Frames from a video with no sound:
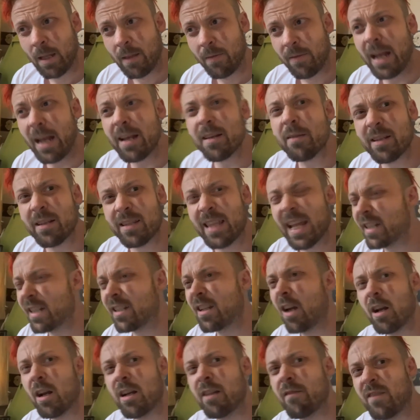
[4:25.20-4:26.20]
that that
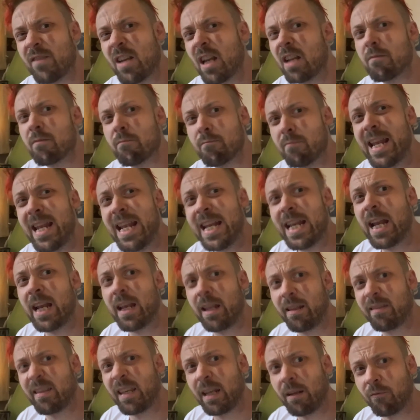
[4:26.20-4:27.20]
kind of doesn't mean
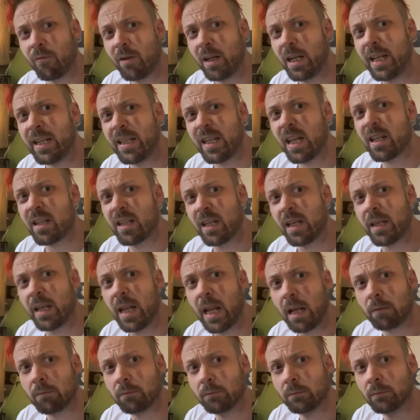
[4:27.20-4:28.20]
anything really does it
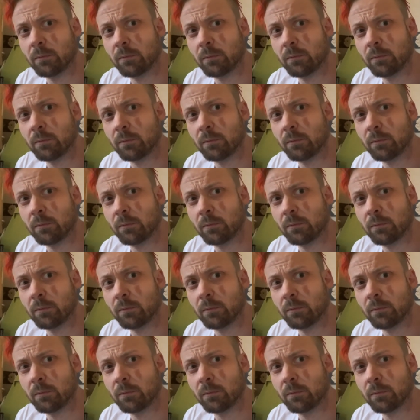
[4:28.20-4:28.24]
nick